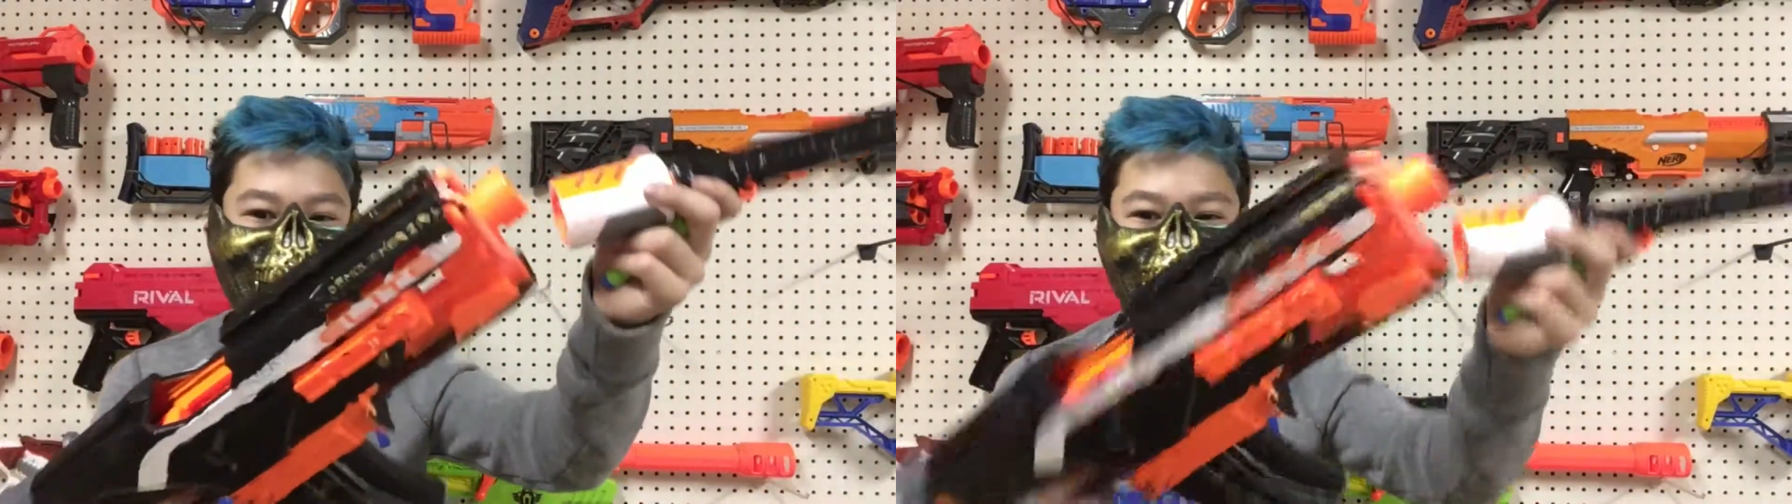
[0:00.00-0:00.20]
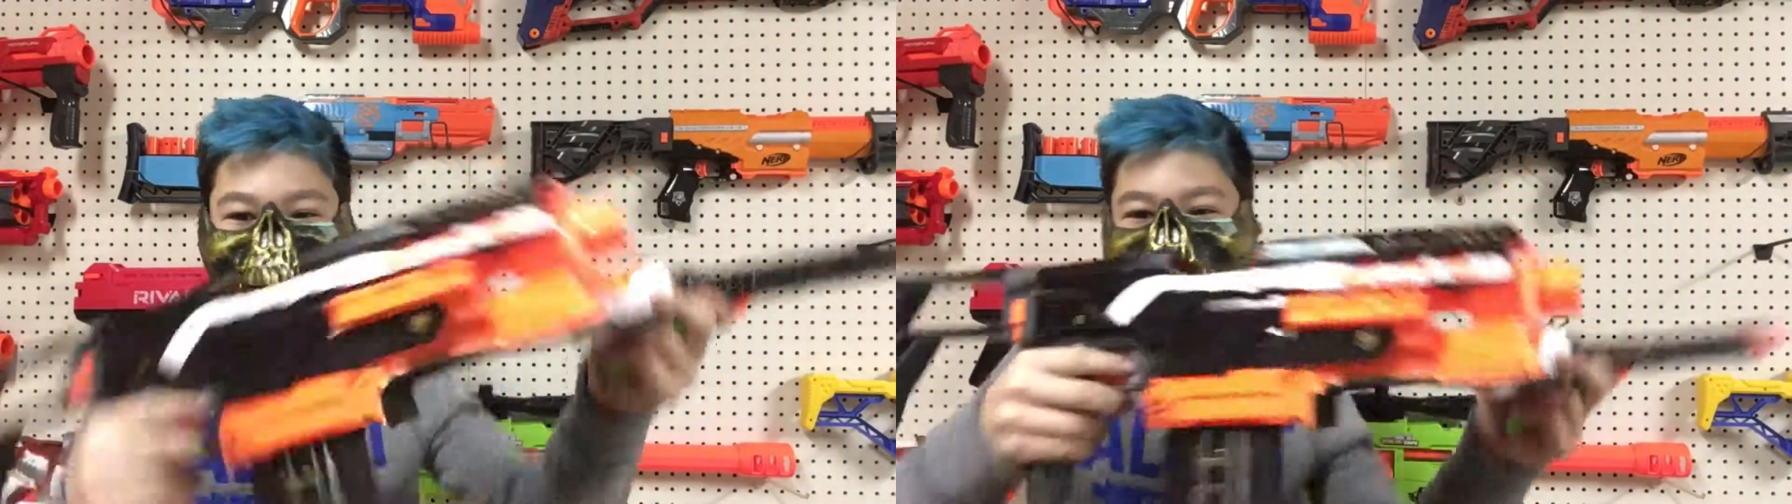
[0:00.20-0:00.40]

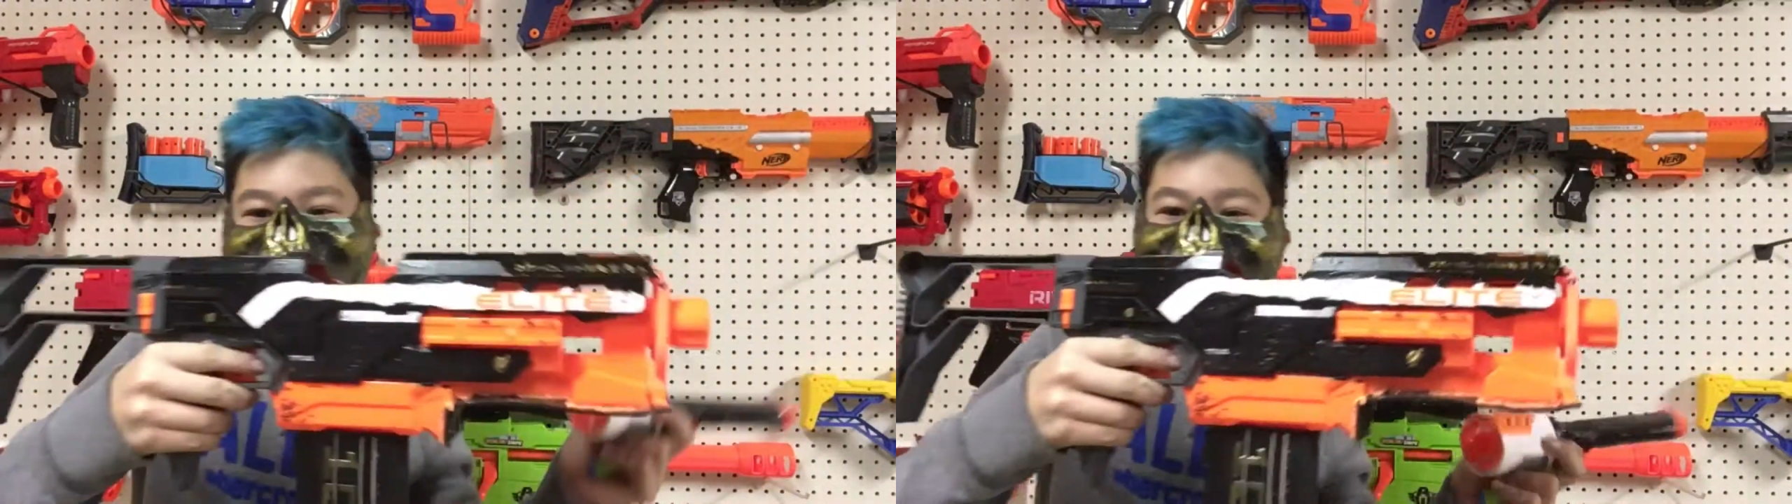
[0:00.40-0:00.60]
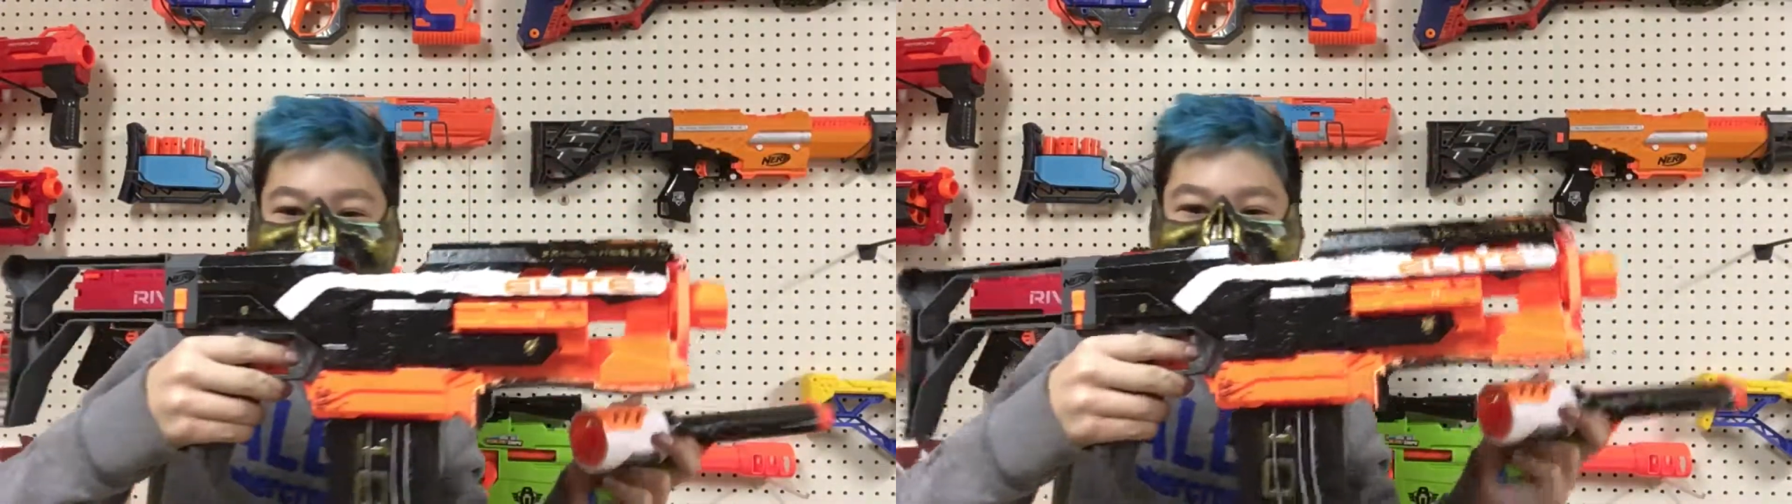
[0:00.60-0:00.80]
This
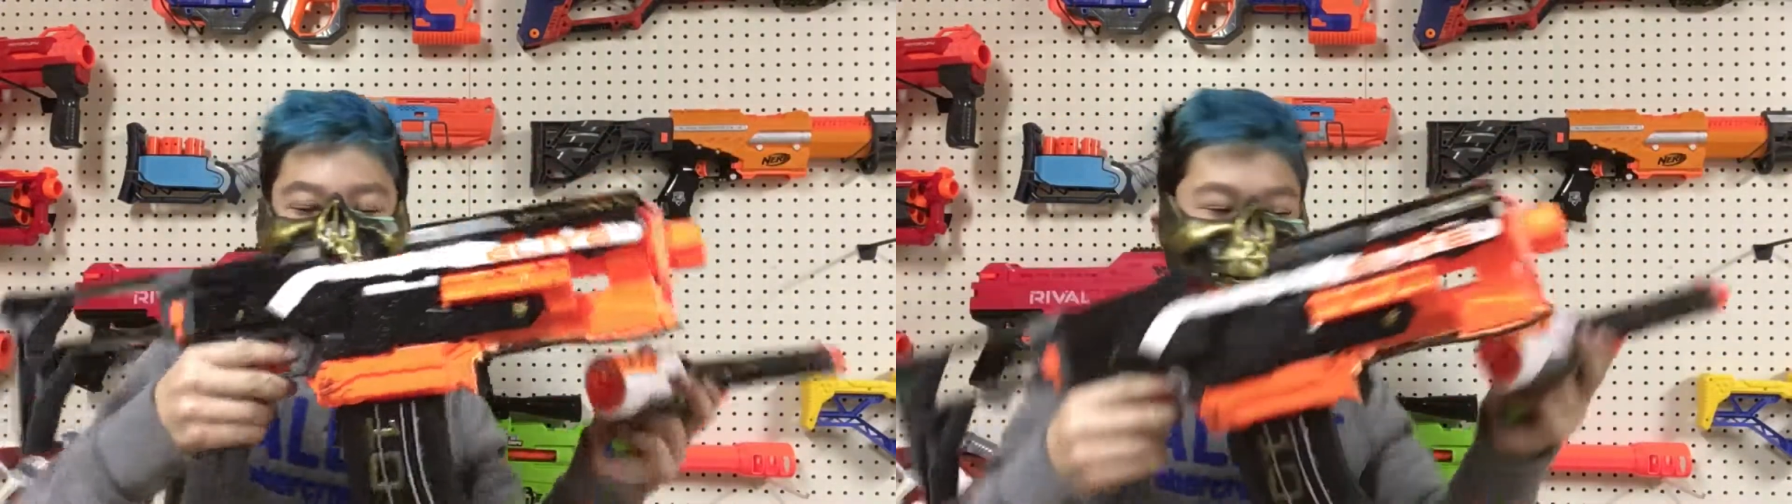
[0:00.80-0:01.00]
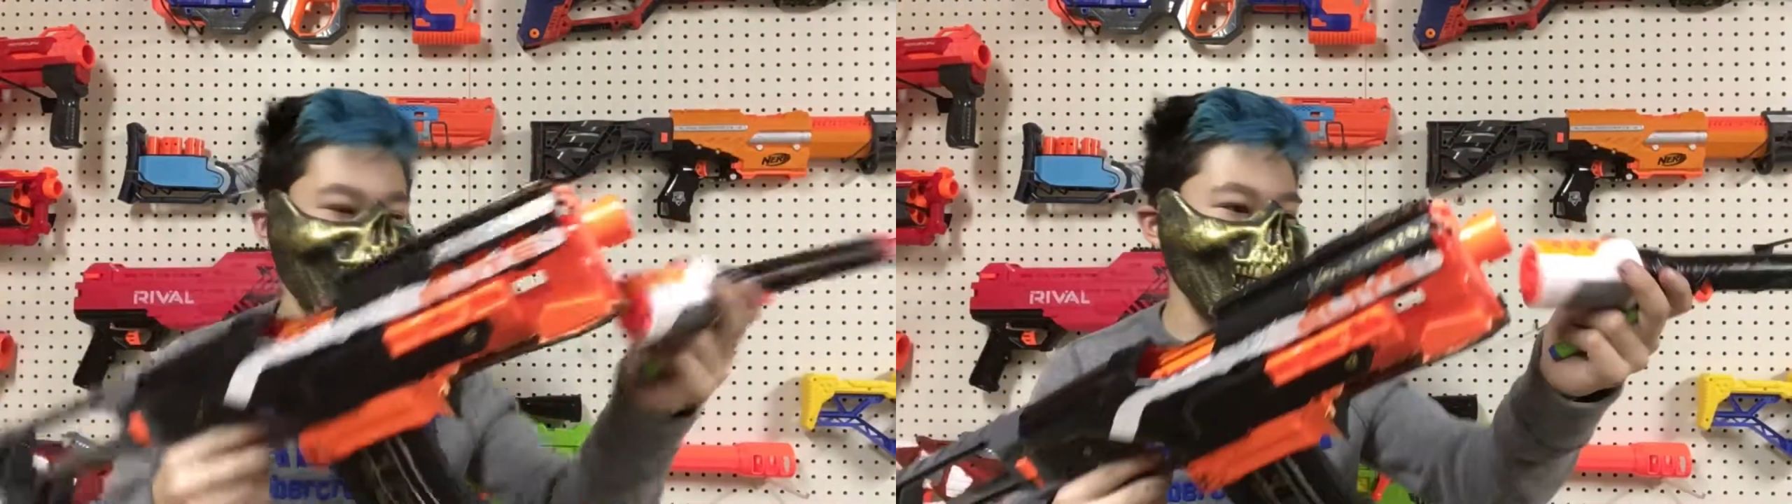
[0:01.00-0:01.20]
right now
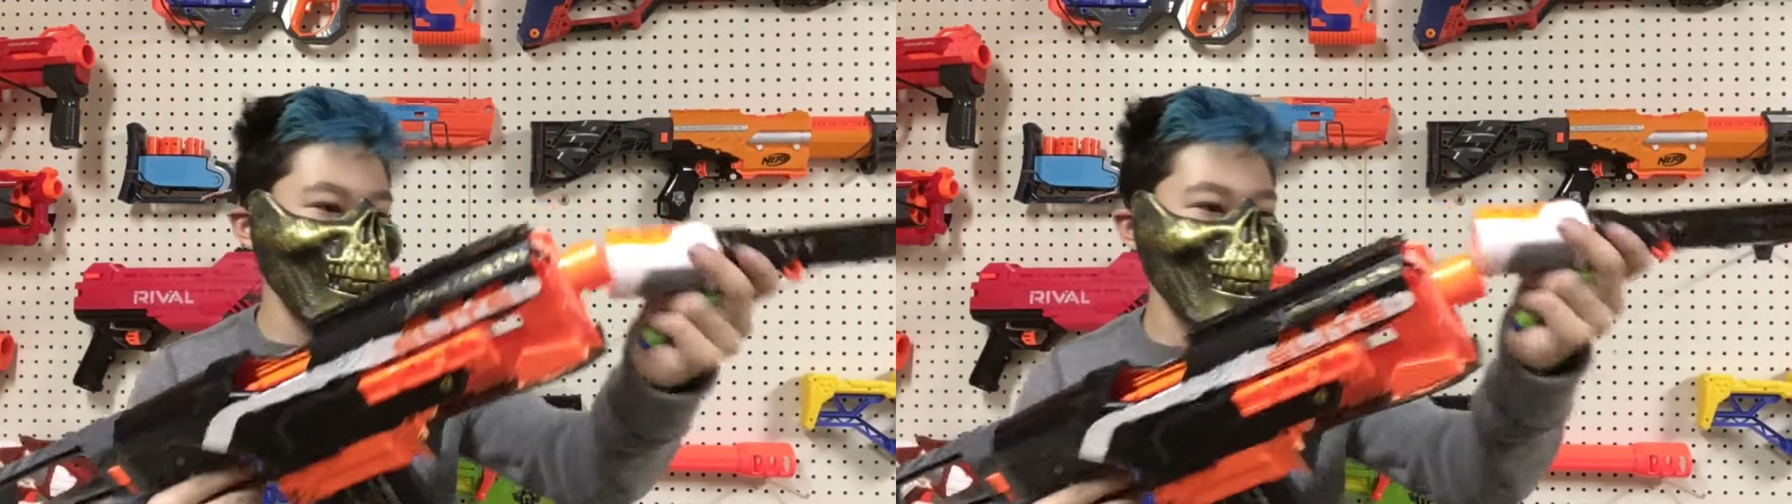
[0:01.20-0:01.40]
looks like